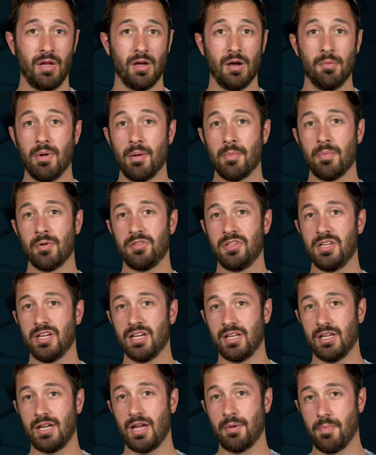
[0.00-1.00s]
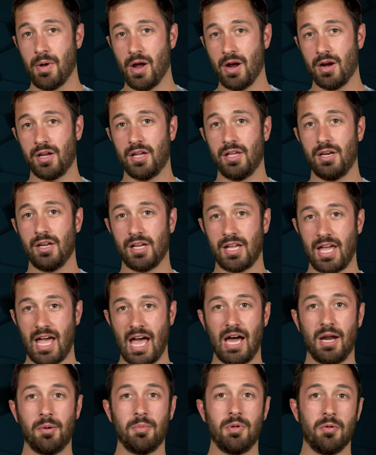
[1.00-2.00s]
a member of the American
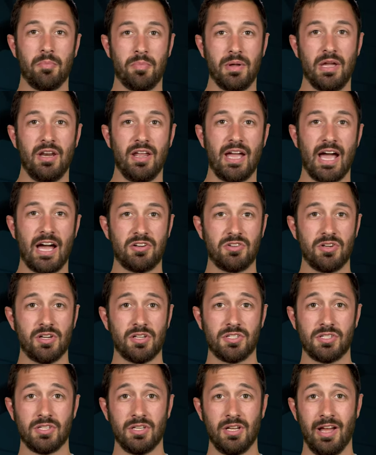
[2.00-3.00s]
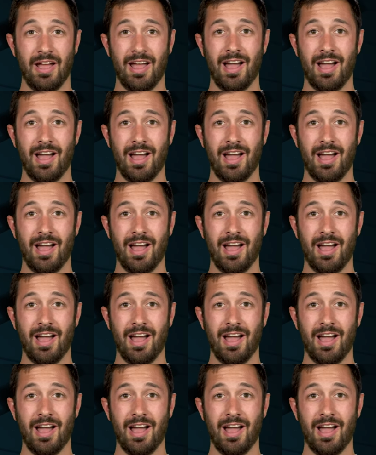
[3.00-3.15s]
Academy of Pediatrics,